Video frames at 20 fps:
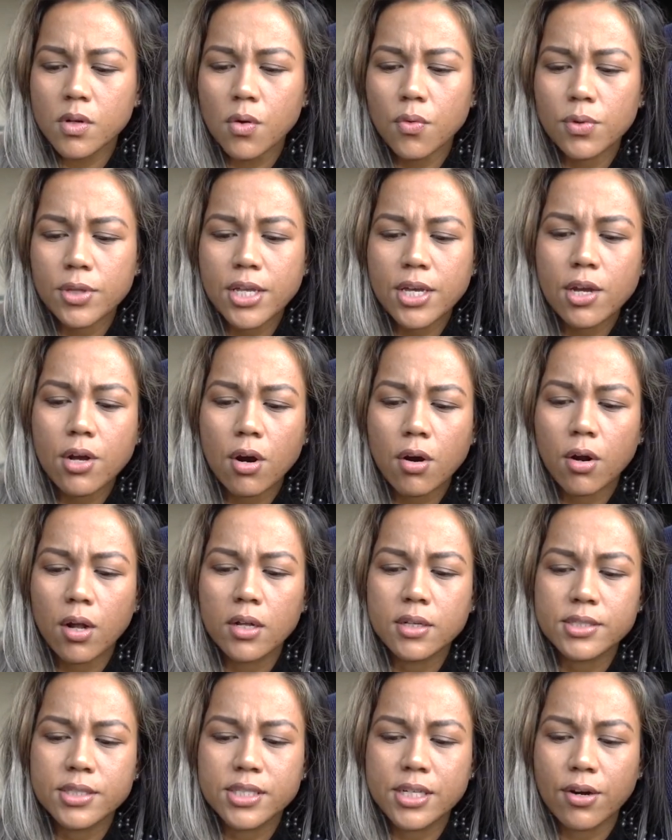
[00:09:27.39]
what they
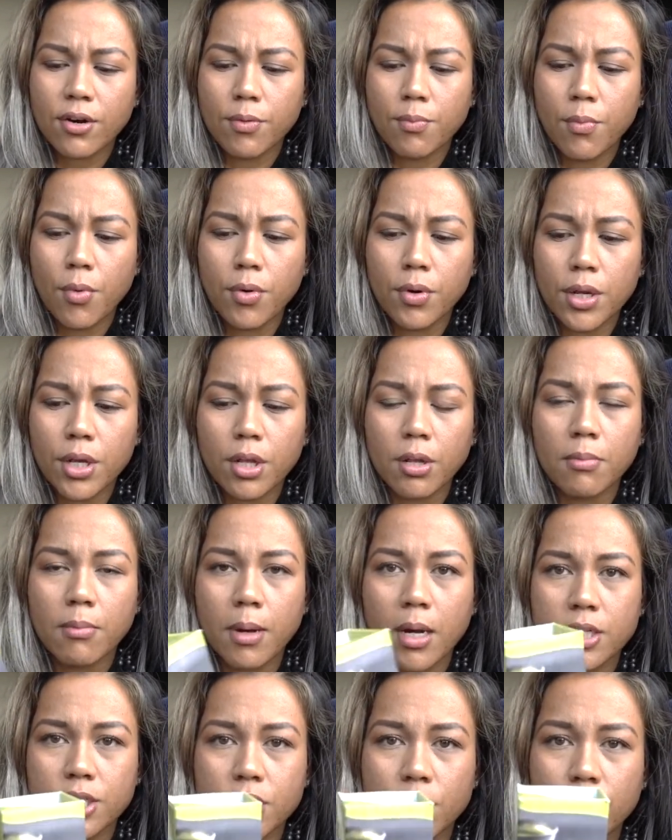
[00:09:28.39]
call ceremonial
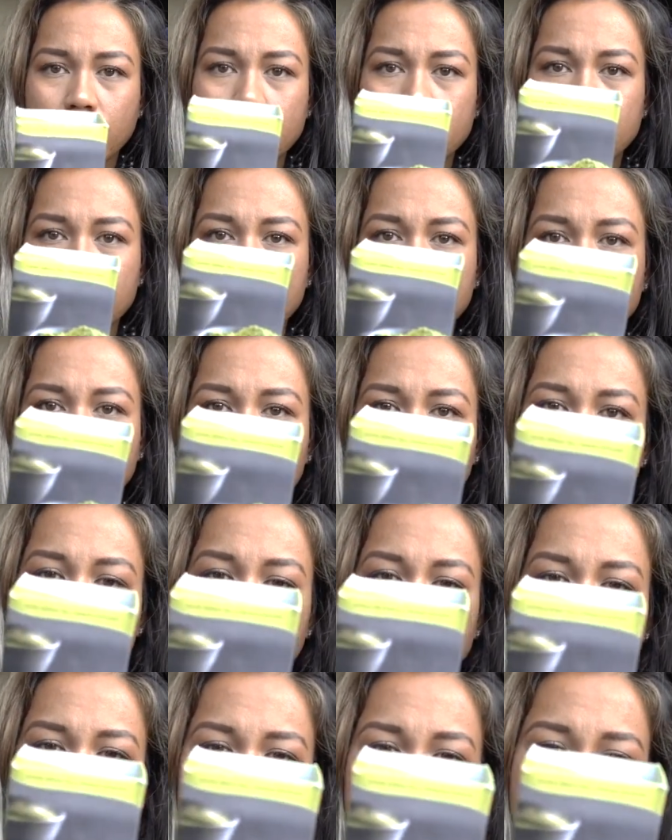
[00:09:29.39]
matcha, which is
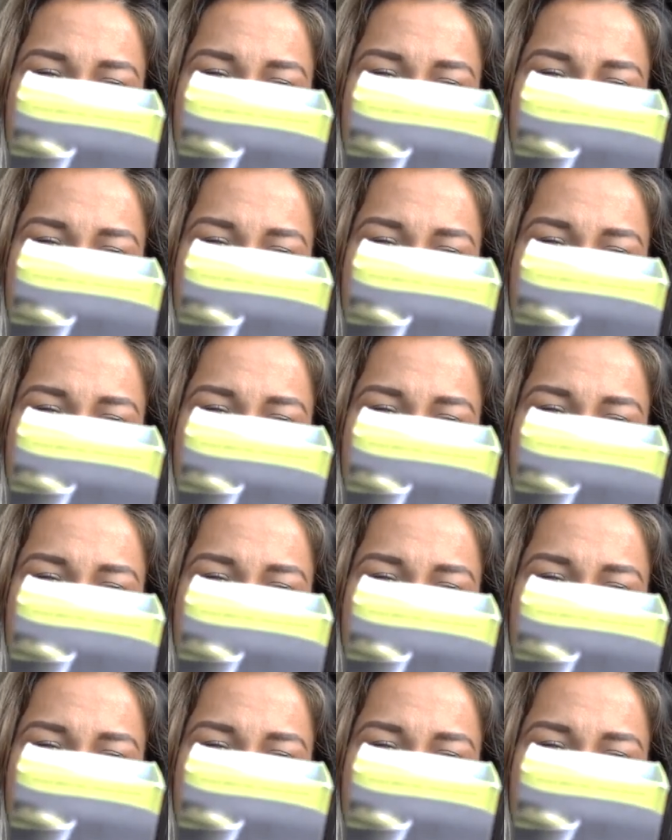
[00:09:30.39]
uh,